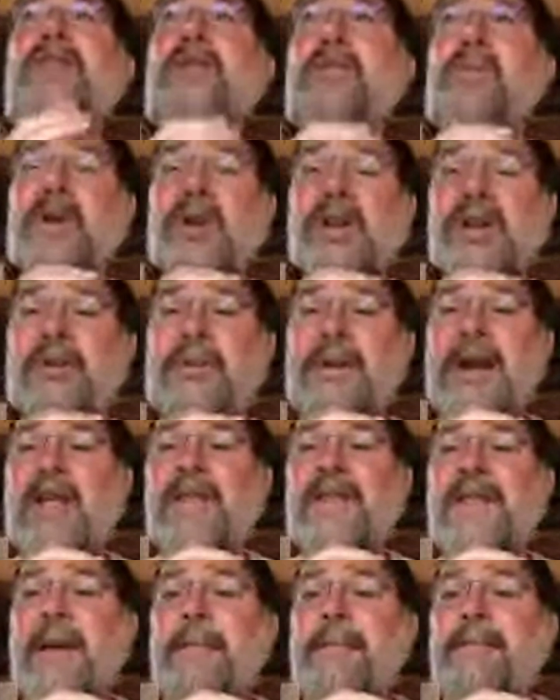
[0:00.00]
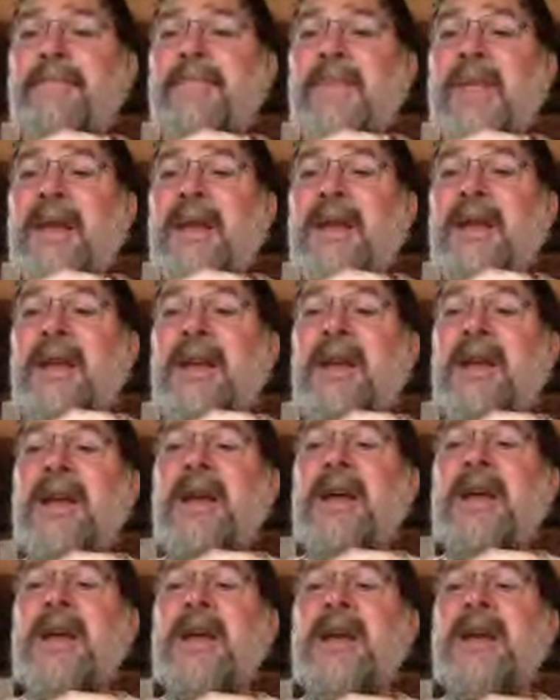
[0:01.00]
the world around them.
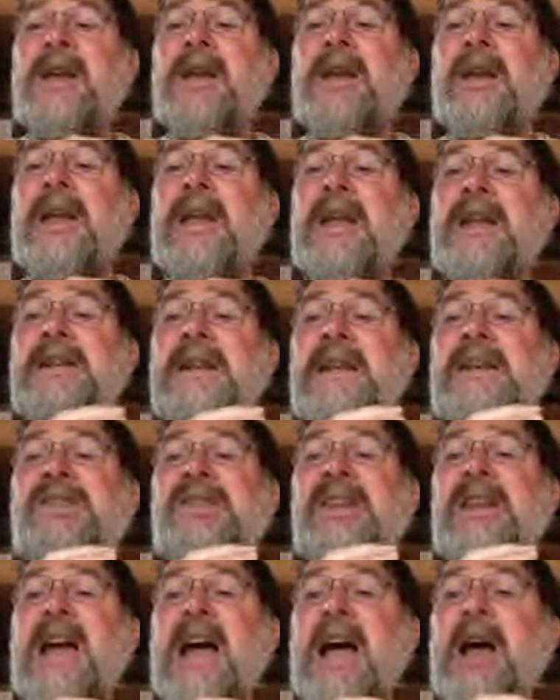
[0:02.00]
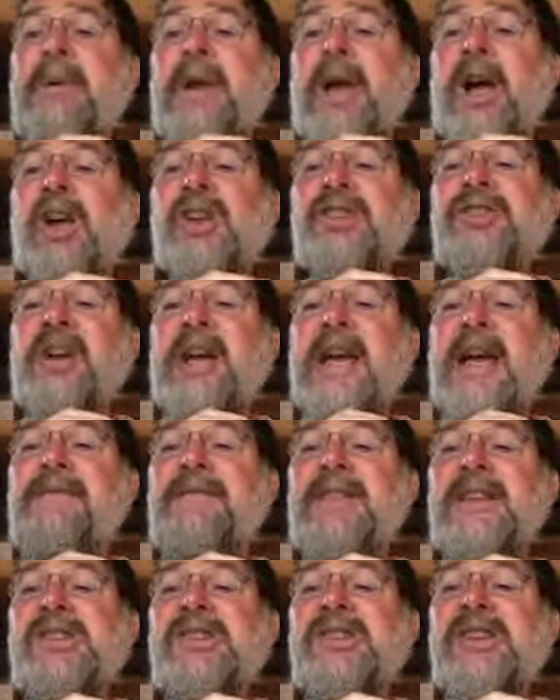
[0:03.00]
In DCI, we also have
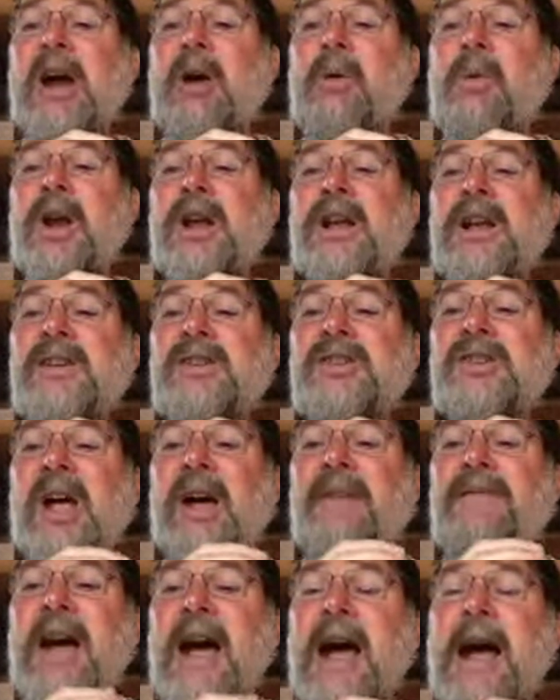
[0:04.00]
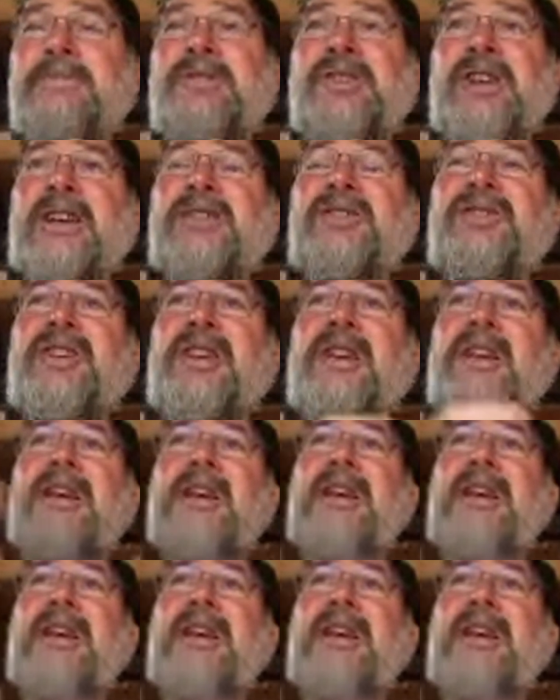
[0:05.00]
these network of objects,